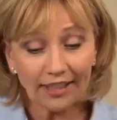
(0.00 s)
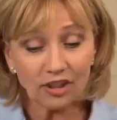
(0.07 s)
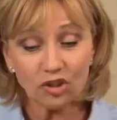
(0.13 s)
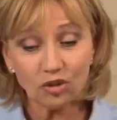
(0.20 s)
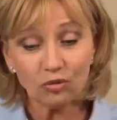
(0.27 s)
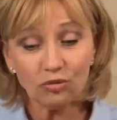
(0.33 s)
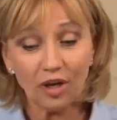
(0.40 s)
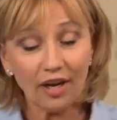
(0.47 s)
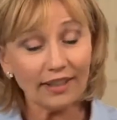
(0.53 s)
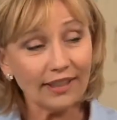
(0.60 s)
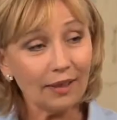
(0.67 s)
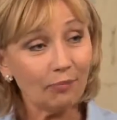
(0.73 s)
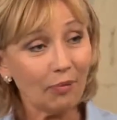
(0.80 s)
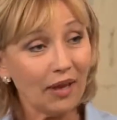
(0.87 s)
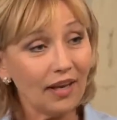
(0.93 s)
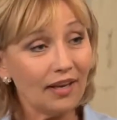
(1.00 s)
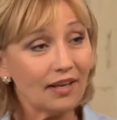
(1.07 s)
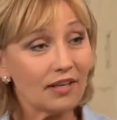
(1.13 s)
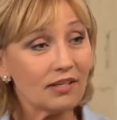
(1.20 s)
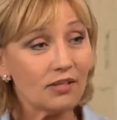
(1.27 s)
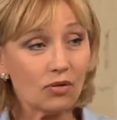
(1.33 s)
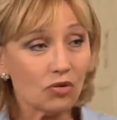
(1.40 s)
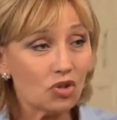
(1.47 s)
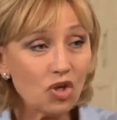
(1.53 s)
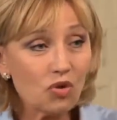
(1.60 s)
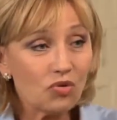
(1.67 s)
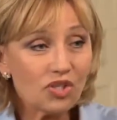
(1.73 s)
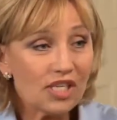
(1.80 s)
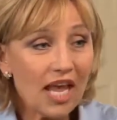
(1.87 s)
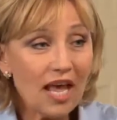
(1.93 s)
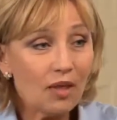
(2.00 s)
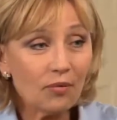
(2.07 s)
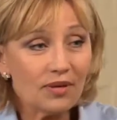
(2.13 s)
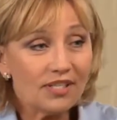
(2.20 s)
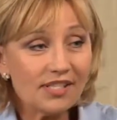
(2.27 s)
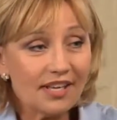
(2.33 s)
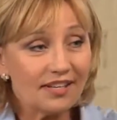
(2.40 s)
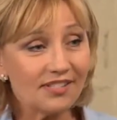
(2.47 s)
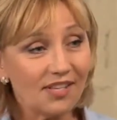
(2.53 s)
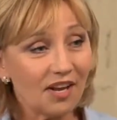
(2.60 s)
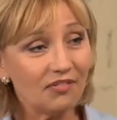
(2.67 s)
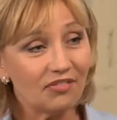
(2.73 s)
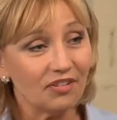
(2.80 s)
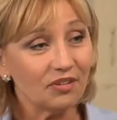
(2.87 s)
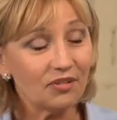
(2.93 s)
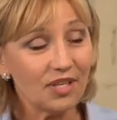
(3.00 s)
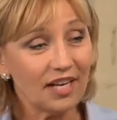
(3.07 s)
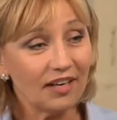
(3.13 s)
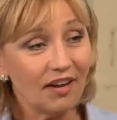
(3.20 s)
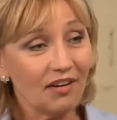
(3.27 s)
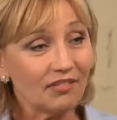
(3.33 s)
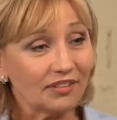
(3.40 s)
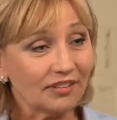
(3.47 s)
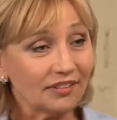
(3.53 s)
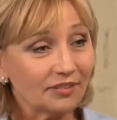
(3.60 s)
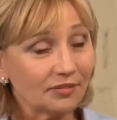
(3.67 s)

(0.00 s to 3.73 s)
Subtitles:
I do not get paid. There's no salary set aside for the lieutenant governor.